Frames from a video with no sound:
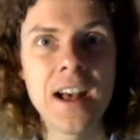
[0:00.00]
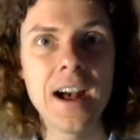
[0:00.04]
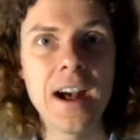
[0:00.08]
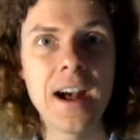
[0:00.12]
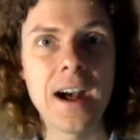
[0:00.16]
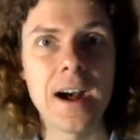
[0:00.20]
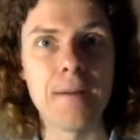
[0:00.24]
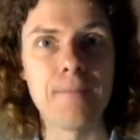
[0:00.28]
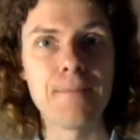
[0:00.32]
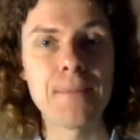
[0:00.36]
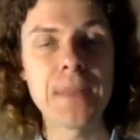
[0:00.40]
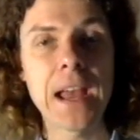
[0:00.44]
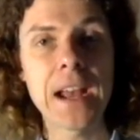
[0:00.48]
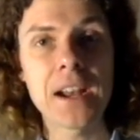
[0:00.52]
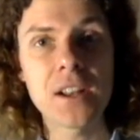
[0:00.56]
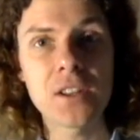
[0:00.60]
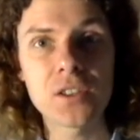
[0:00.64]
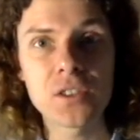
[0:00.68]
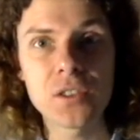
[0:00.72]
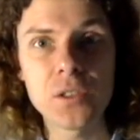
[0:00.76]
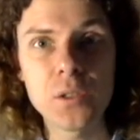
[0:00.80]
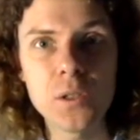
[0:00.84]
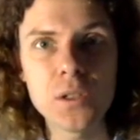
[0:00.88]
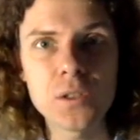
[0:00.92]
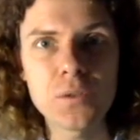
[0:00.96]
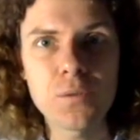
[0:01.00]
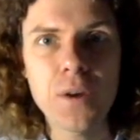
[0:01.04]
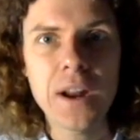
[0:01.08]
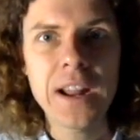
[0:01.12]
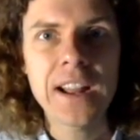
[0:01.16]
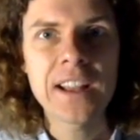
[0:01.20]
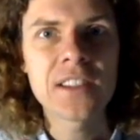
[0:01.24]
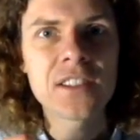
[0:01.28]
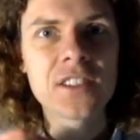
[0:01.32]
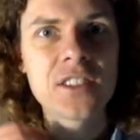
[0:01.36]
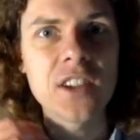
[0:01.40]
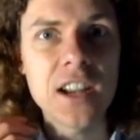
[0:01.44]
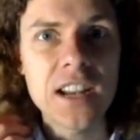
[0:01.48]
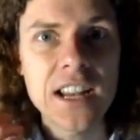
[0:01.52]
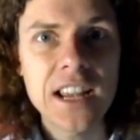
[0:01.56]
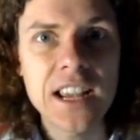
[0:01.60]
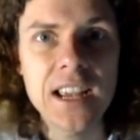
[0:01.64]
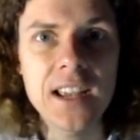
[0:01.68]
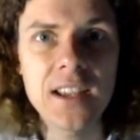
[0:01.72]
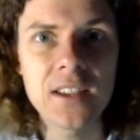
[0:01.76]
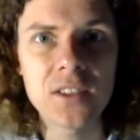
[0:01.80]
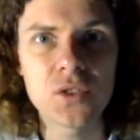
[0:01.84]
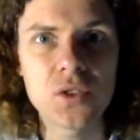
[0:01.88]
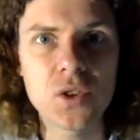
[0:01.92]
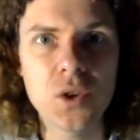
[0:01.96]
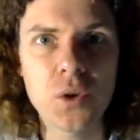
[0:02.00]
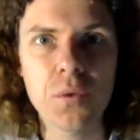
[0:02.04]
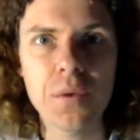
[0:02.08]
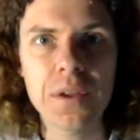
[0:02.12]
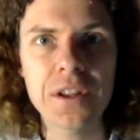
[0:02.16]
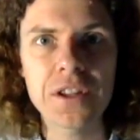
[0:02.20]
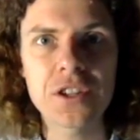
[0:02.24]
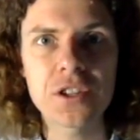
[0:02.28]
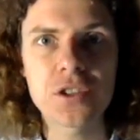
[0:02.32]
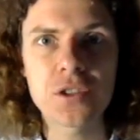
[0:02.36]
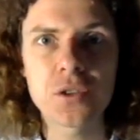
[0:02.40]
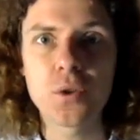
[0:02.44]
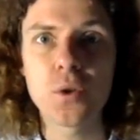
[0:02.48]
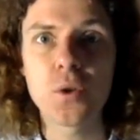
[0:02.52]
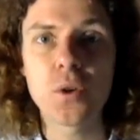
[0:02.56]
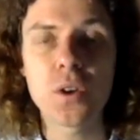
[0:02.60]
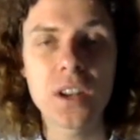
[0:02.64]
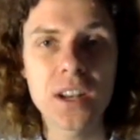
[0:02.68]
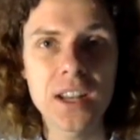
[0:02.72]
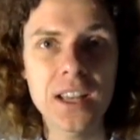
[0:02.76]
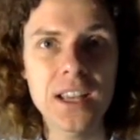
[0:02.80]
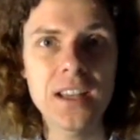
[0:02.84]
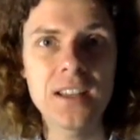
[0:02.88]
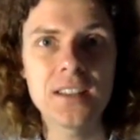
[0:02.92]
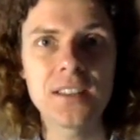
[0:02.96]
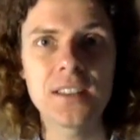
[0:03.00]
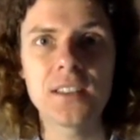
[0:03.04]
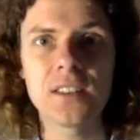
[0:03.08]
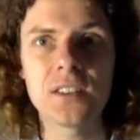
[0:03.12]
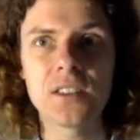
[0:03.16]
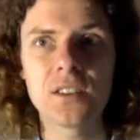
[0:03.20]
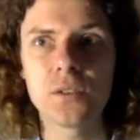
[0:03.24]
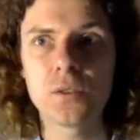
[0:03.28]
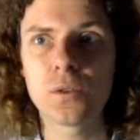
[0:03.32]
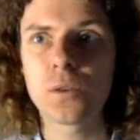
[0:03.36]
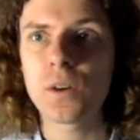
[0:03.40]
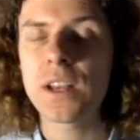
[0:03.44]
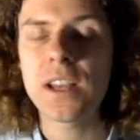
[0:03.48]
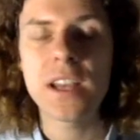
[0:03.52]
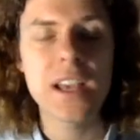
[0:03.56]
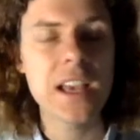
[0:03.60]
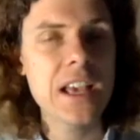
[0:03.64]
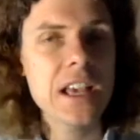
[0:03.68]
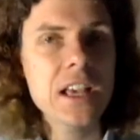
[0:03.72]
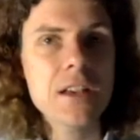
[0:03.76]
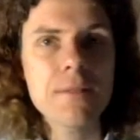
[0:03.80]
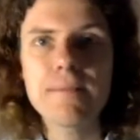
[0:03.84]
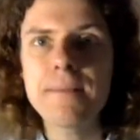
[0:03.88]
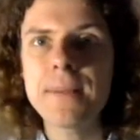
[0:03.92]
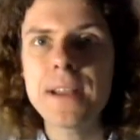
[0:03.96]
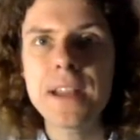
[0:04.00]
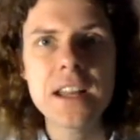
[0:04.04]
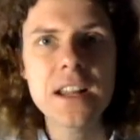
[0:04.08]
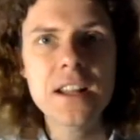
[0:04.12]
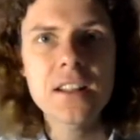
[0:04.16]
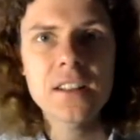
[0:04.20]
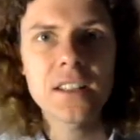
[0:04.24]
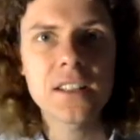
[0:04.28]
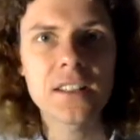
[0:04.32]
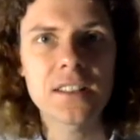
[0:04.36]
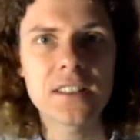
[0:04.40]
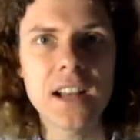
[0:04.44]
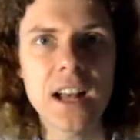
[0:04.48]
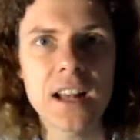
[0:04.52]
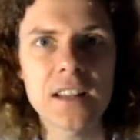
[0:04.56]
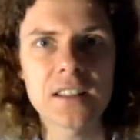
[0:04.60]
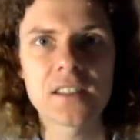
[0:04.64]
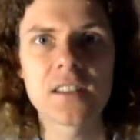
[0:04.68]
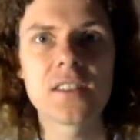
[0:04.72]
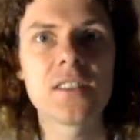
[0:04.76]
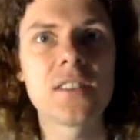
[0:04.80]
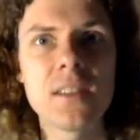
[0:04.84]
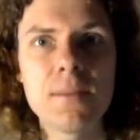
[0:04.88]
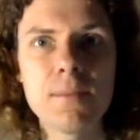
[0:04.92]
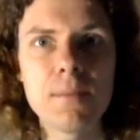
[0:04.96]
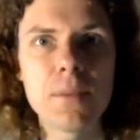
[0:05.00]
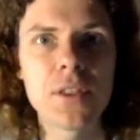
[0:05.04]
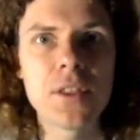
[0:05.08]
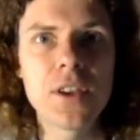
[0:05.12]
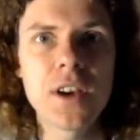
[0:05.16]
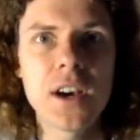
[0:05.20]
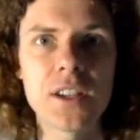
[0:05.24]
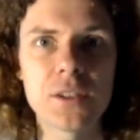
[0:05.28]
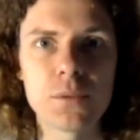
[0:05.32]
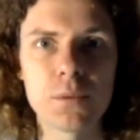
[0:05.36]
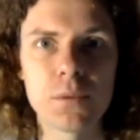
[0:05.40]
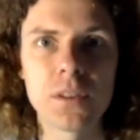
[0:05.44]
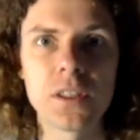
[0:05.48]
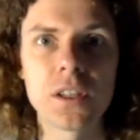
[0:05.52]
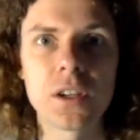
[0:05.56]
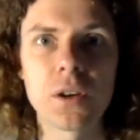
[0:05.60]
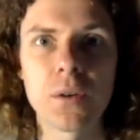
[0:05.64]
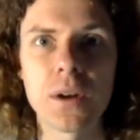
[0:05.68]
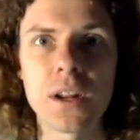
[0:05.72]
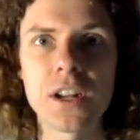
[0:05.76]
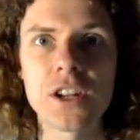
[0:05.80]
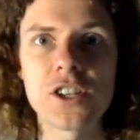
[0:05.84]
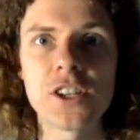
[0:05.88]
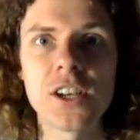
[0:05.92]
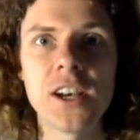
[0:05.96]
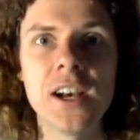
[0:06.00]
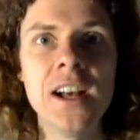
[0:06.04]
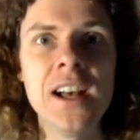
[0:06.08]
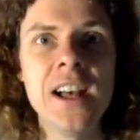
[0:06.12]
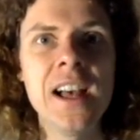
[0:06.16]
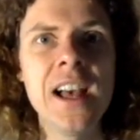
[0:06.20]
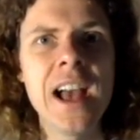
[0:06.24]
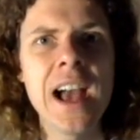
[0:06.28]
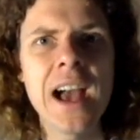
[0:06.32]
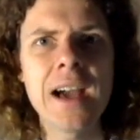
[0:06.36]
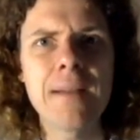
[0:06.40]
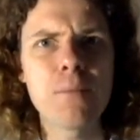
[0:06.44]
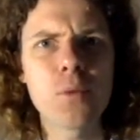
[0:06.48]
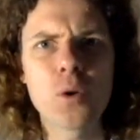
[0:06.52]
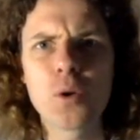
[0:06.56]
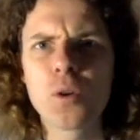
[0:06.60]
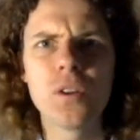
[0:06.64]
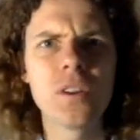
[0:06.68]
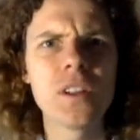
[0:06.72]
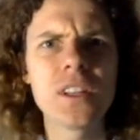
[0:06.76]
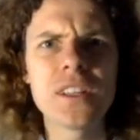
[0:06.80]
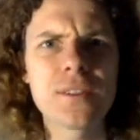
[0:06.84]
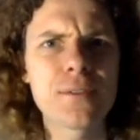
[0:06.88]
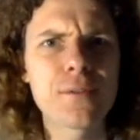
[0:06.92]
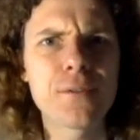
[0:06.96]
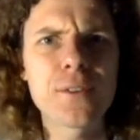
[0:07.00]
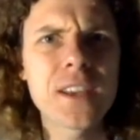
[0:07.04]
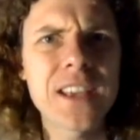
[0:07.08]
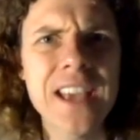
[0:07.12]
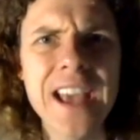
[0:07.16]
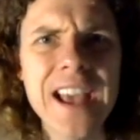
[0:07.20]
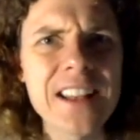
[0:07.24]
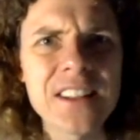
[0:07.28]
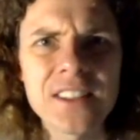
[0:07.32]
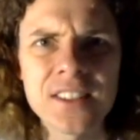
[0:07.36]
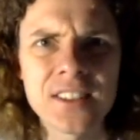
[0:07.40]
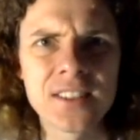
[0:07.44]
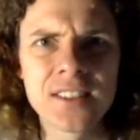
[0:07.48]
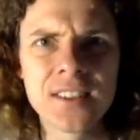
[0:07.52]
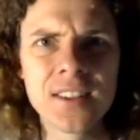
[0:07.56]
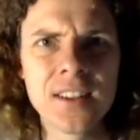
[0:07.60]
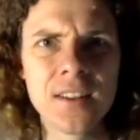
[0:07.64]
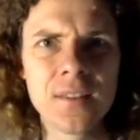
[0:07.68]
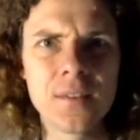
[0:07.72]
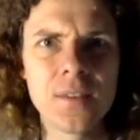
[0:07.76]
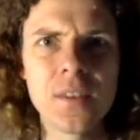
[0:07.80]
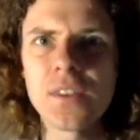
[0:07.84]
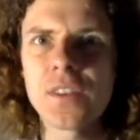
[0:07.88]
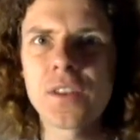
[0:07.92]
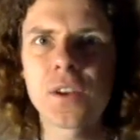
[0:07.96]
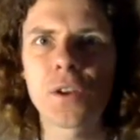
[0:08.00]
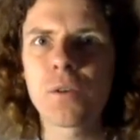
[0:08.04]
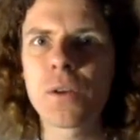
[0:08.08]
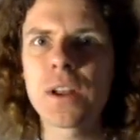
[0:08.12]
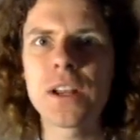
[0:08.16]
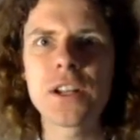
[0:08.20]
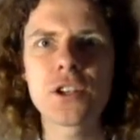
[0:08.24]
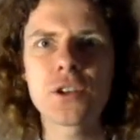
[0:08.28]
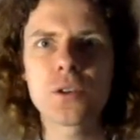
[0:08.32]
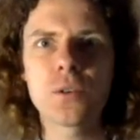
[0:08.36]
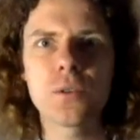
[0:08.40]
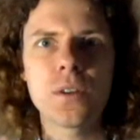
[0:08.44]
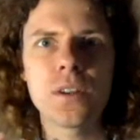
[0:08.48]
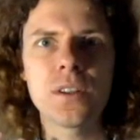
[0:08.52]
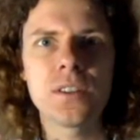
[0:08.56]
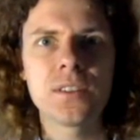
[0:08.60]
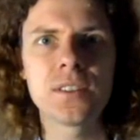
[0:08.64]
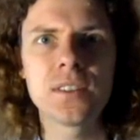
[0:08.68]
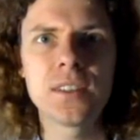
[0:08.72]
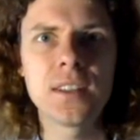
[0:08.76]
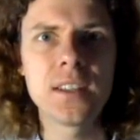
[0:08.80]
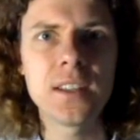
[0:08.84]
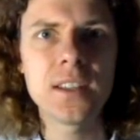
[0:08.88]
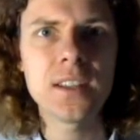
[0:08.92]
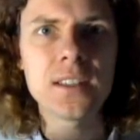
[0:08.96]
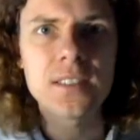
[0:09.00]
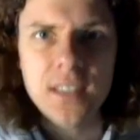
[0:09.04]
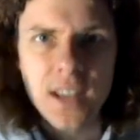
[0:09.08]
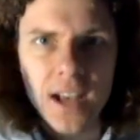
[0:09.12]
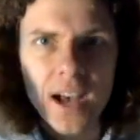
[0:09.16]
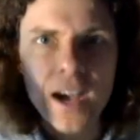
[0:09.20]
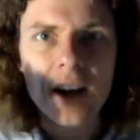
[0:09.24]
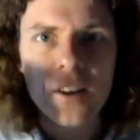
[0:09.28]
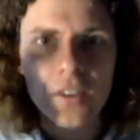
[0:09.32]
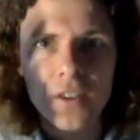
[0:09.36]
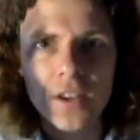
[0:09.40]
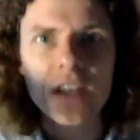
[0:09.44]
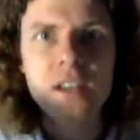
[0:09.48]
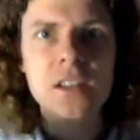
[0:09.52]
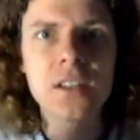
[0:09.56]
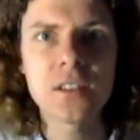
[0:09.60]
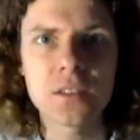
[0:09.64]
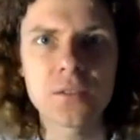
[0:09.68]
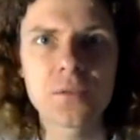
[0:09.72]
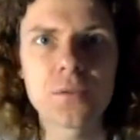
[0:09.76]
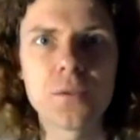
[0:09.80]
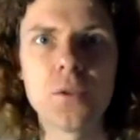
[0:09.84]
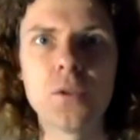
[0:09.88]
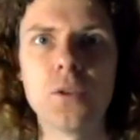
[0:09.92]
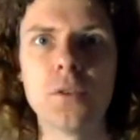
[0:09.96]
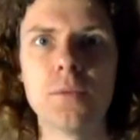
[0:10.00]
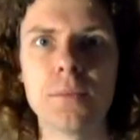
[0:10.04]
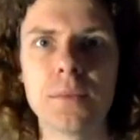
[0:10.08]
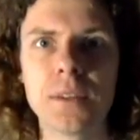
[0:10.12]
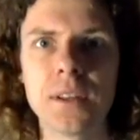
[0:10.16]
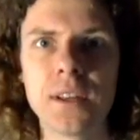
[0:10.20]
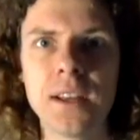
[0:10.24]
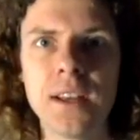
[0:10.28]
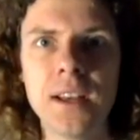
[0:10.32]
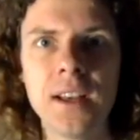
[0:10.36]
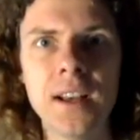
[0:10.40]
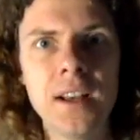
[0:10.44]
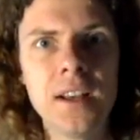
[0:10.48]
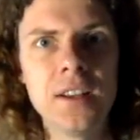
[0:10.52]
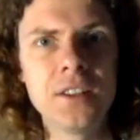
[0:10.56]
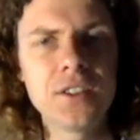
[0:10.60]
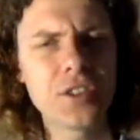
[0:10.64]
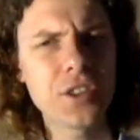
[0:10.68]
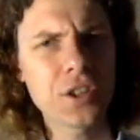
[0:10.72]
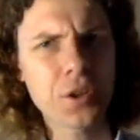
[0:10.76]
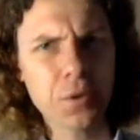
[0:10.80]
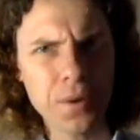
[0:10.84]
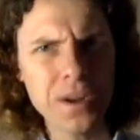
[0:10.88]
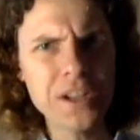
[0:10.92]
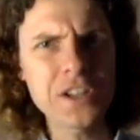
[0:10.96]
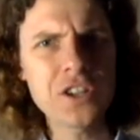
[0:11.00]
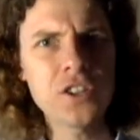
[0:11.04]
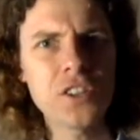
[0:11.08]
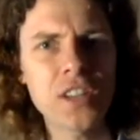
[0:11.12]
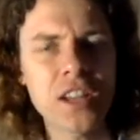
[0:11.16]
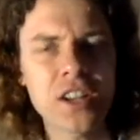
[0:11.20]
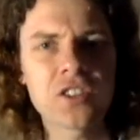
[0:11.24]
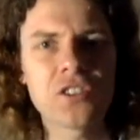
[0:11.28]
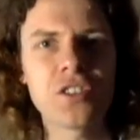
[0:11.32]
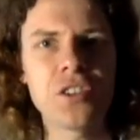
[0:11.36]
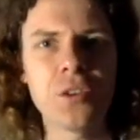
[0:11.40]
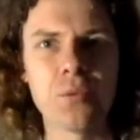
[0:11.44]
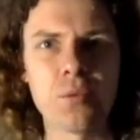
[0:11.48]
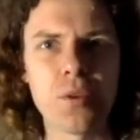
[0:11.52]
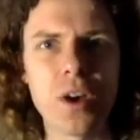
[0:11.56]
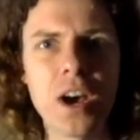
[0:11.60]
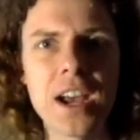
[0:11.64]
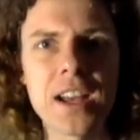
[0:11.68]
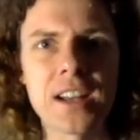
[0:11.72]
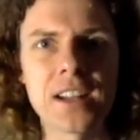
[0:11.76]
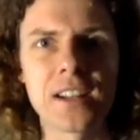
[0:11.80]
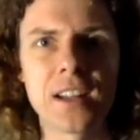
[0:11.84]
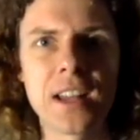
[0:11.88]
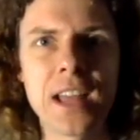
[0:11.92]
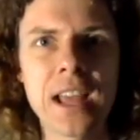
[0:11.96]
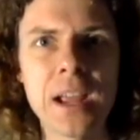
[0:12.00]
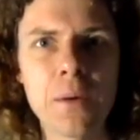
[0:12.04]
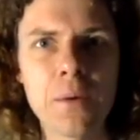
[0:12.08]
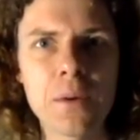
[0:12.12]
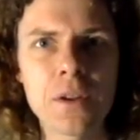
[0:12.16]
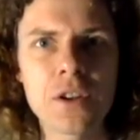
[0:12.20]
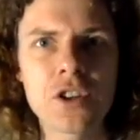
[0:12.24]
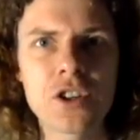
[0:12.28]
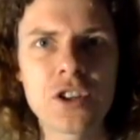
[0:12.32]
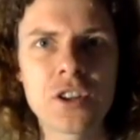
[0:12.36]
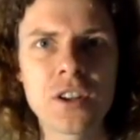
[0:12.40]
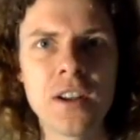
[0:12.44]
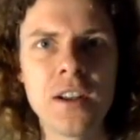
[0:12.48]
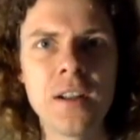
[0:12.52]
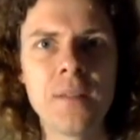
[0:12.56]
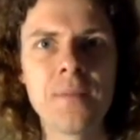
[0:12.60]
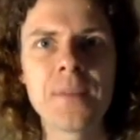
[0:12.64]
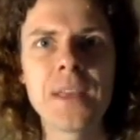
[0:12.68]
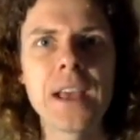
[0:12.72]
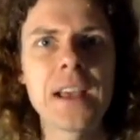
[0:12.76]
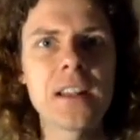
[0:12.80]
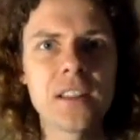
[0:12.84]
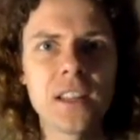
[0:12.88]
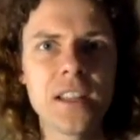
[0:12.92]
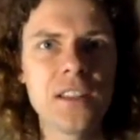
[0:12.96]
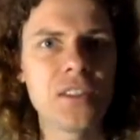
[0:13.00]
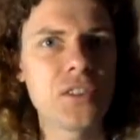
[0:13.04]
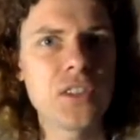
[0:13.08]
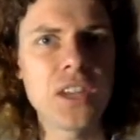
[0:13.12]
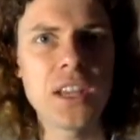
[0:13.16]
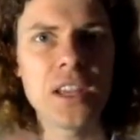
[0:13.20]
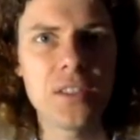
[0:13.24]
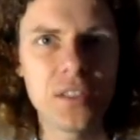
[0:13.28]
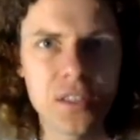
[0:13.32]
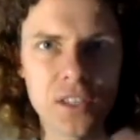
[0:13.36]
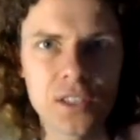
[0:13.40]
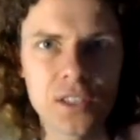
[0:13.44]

And as soon as Frankenstein hears the creature talk and hears his story, he immediately starts to sympathize with the creature and more or less forgets that the creature is ugly and deformed. So the creature's actually right. Language, at least in